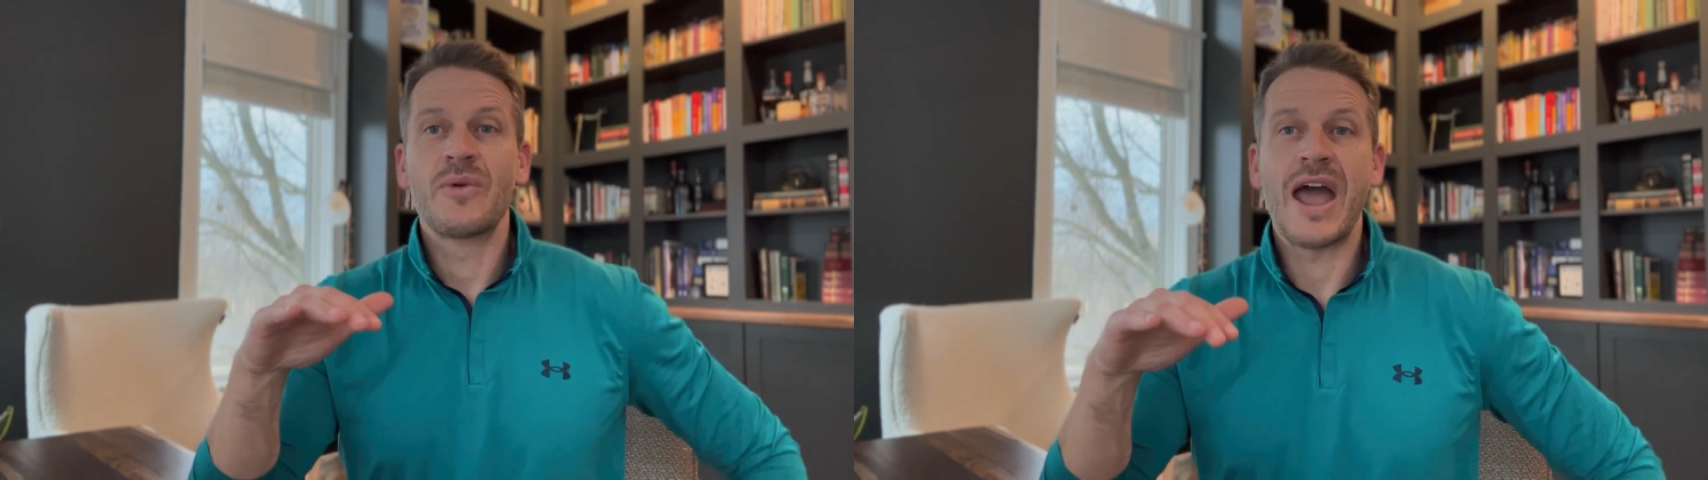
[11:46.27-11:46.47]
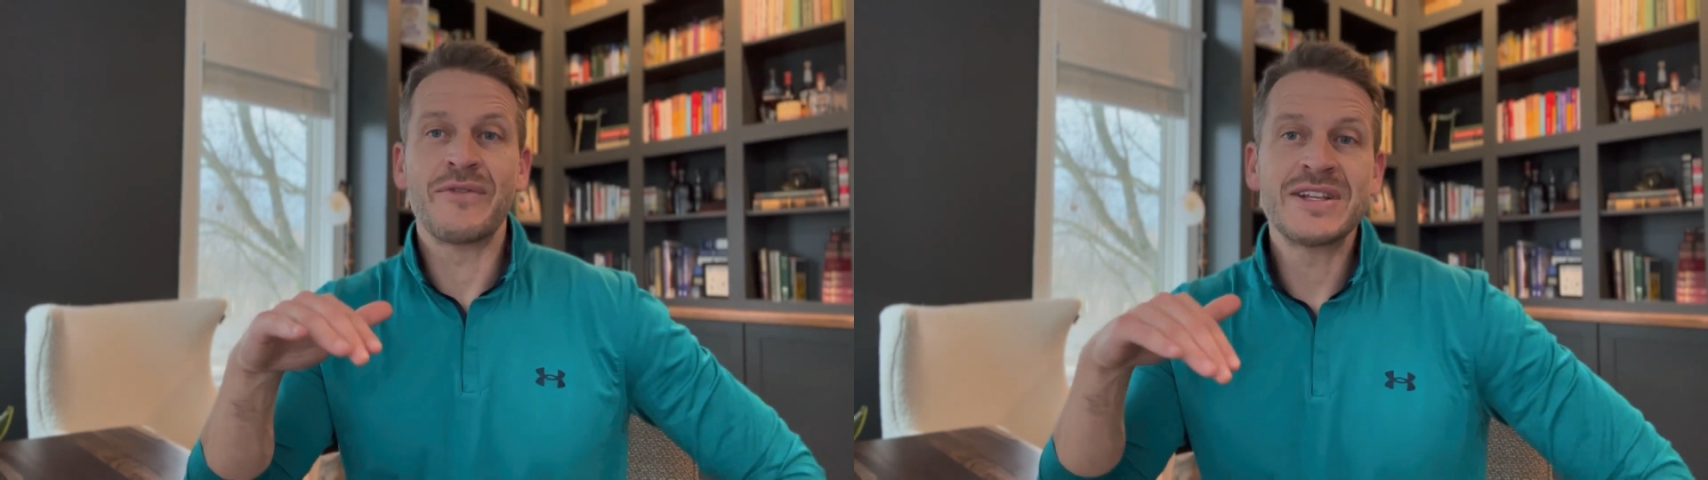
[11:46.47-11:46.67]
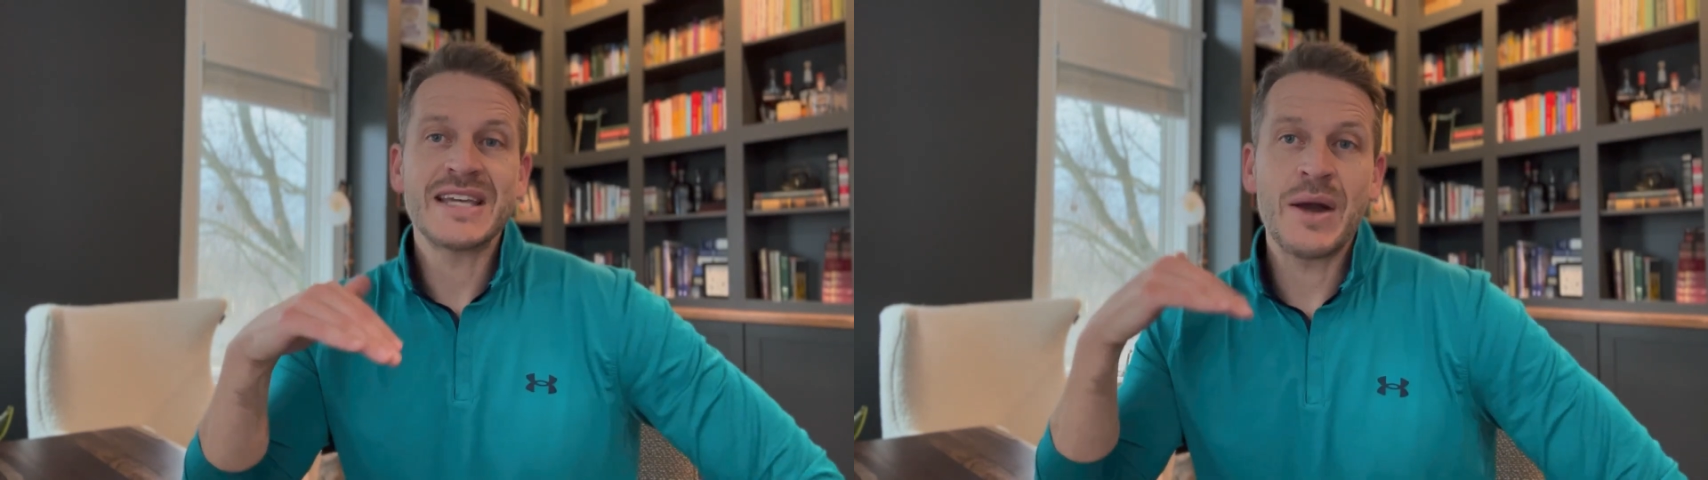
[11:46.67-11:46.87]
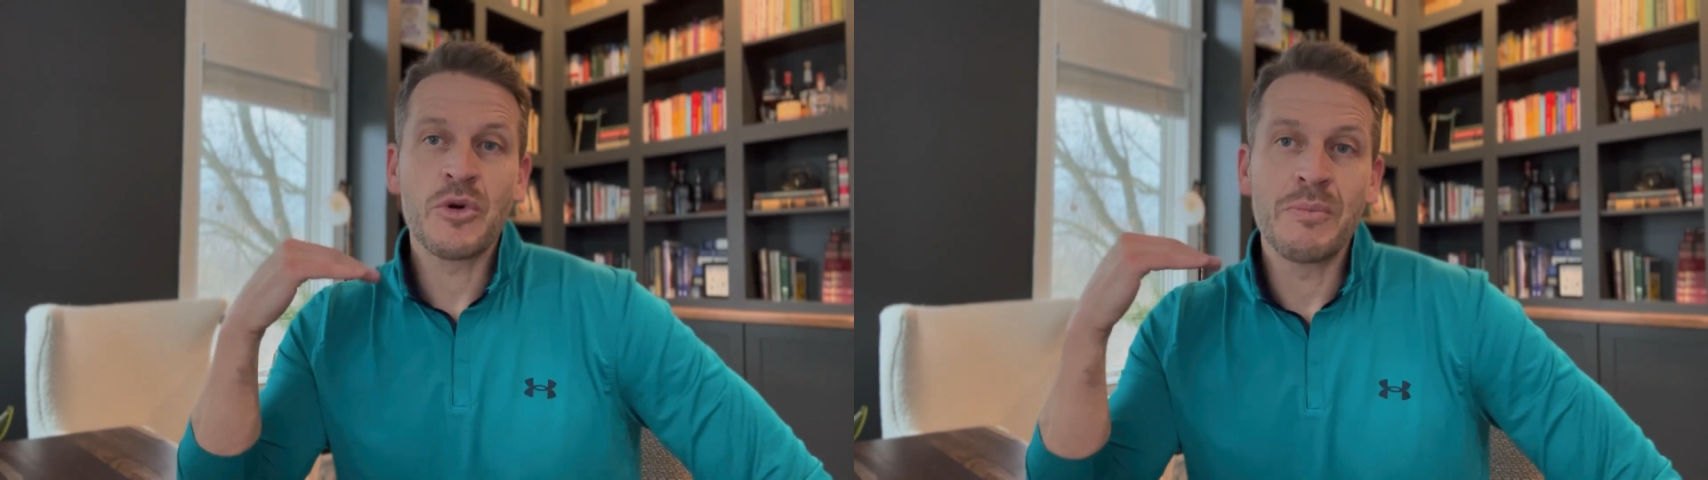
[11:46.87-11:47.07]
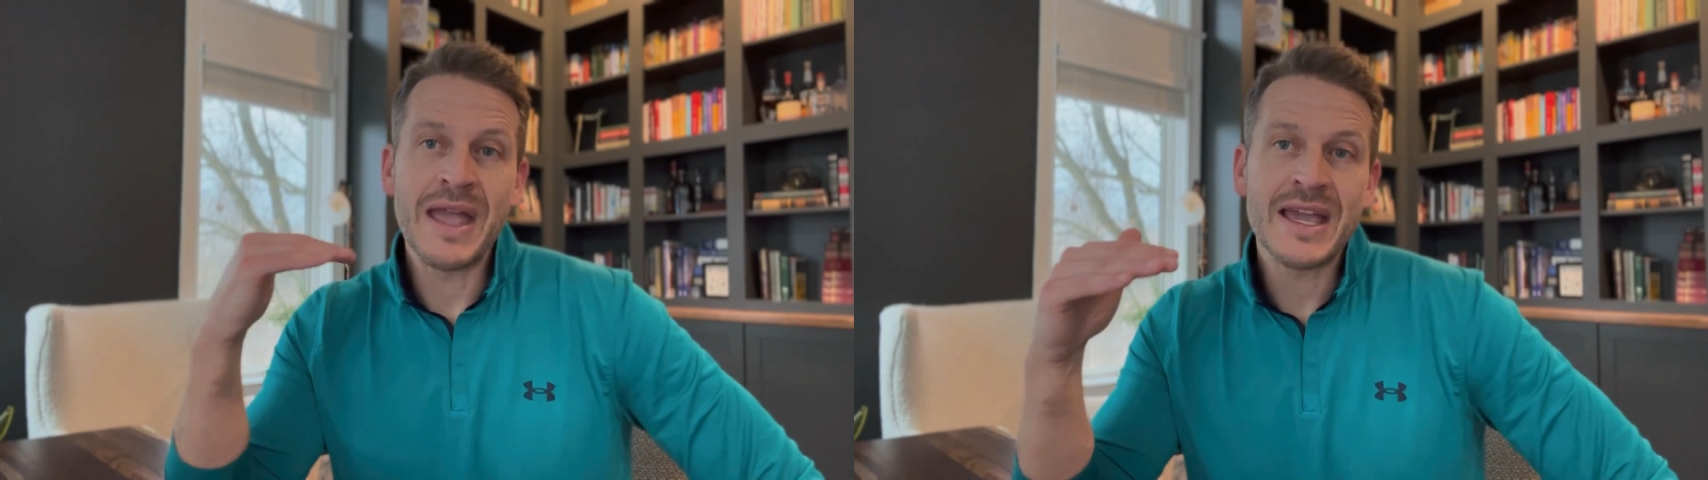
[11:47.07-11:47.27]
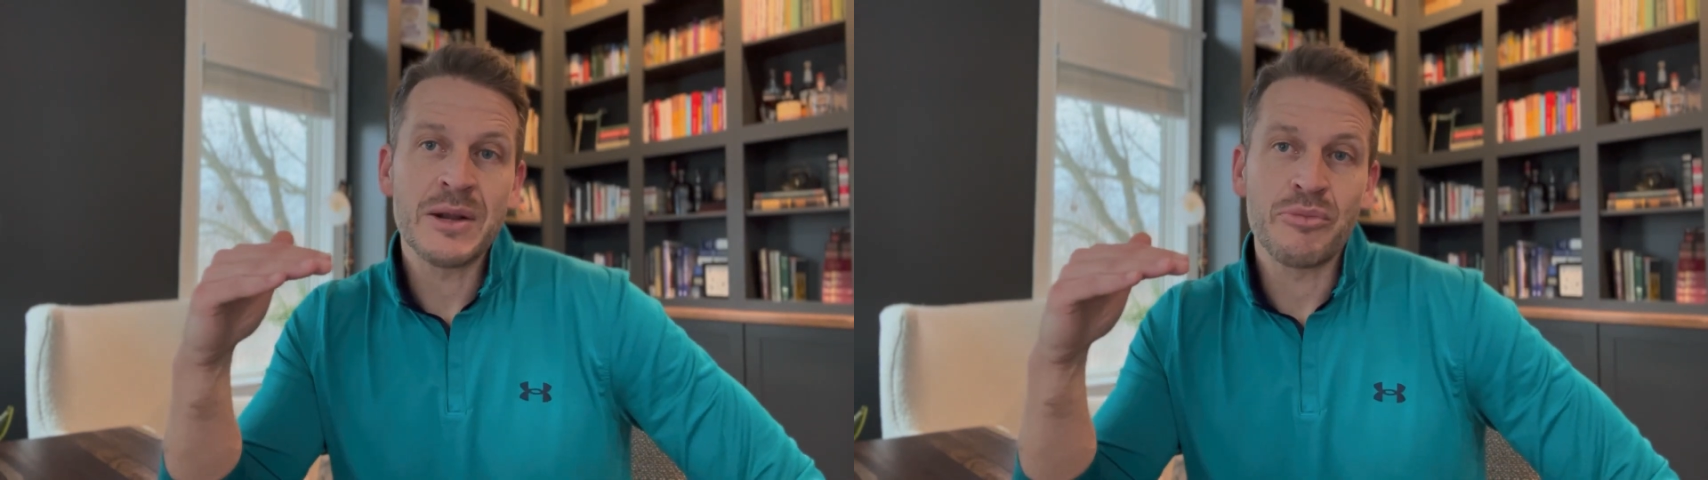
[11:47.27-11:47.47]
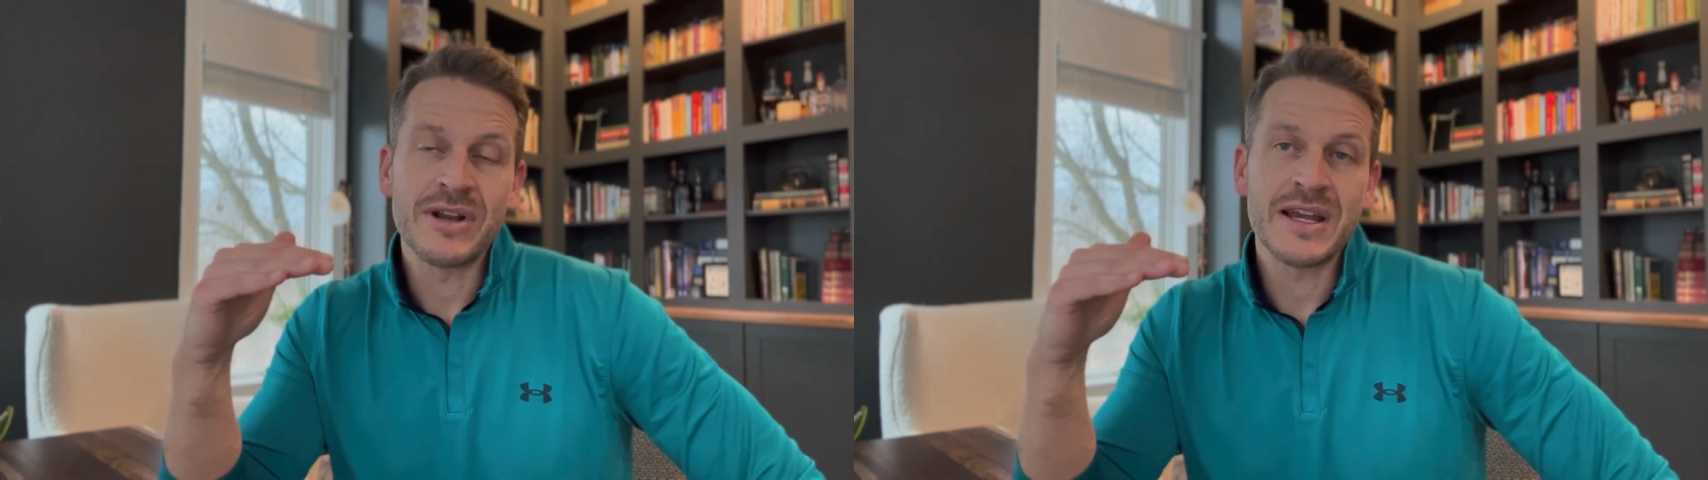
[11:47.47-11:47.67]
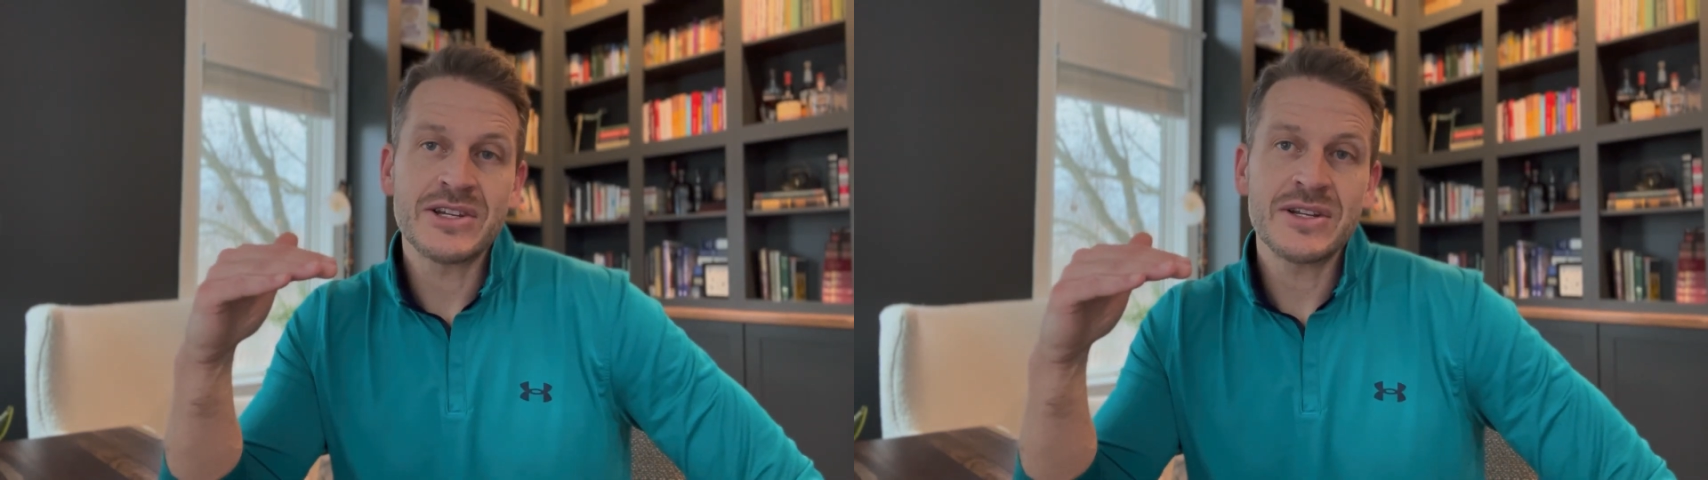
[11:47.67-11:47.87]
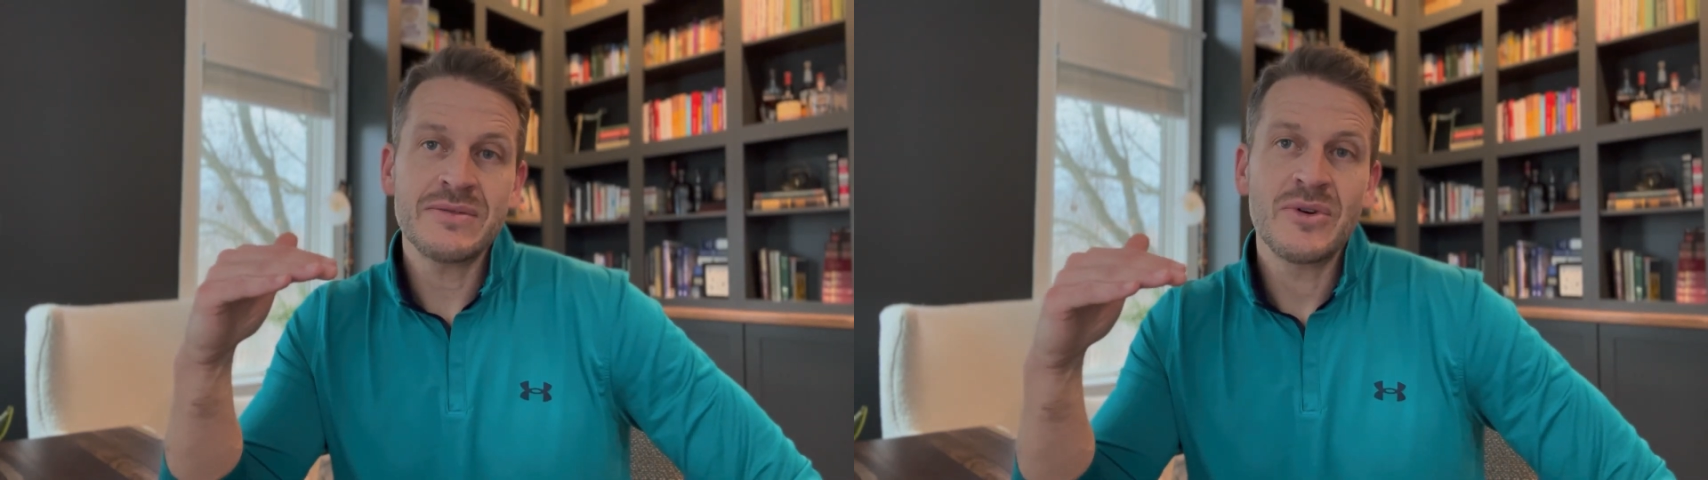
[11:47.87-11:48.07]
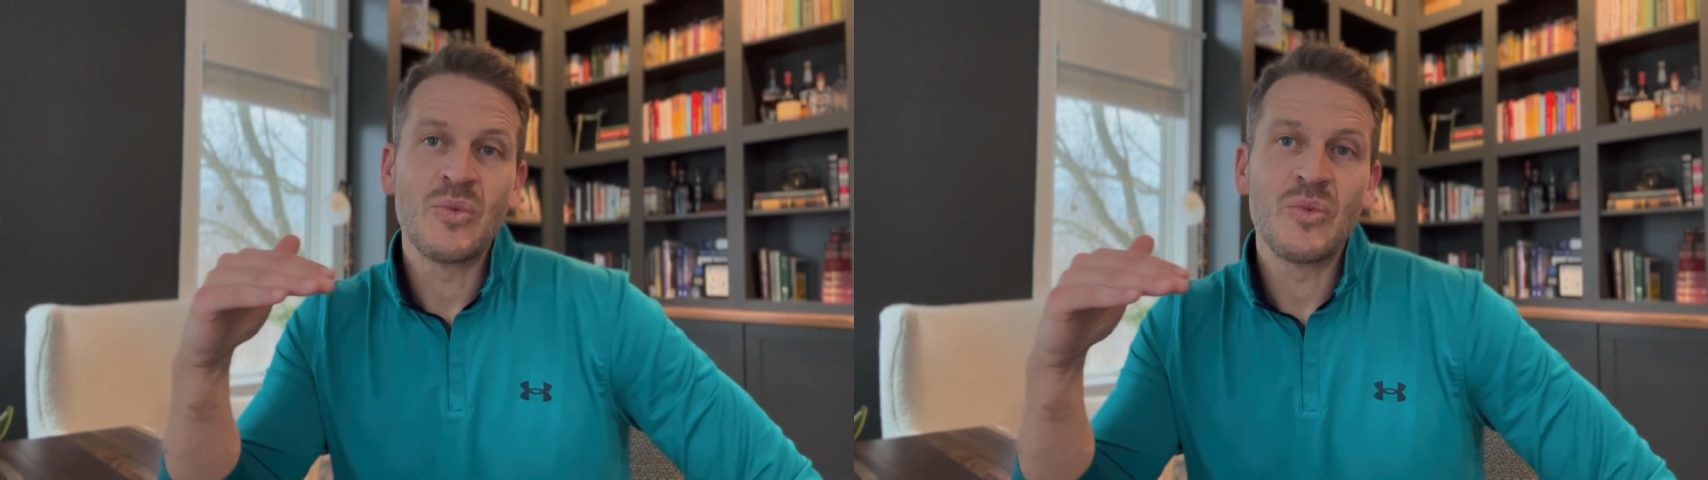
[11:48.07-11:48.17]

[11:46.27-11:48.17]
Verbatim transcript: every time we're making a prediction,